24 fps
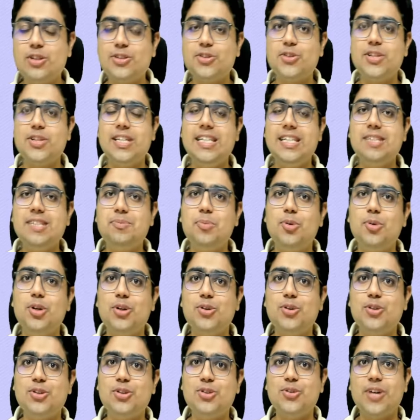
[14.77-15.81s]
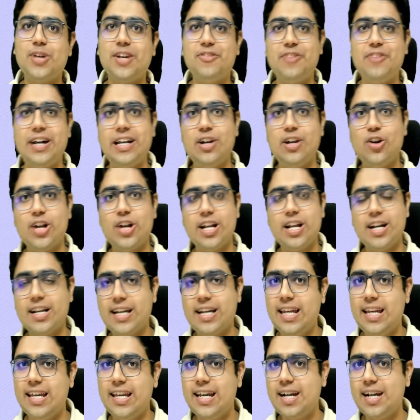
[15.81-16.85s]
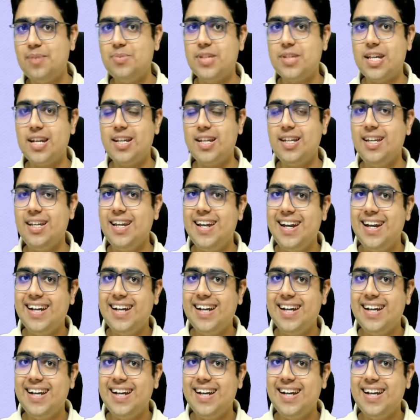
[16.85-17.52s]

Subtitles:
So these board notes you can find on our Telegram channel.